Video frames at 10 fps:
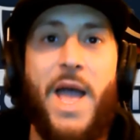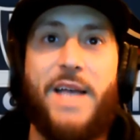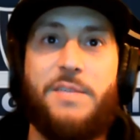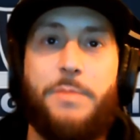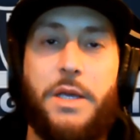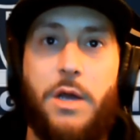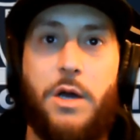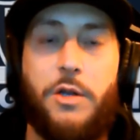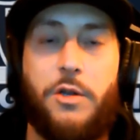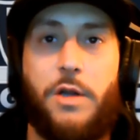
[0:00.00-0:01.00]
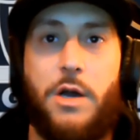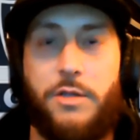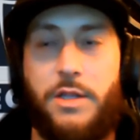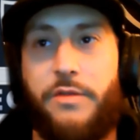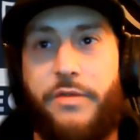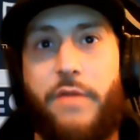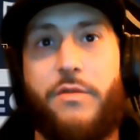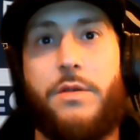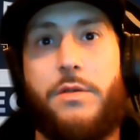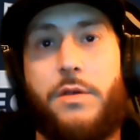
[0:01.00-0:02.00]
as being the underdog than the favorite.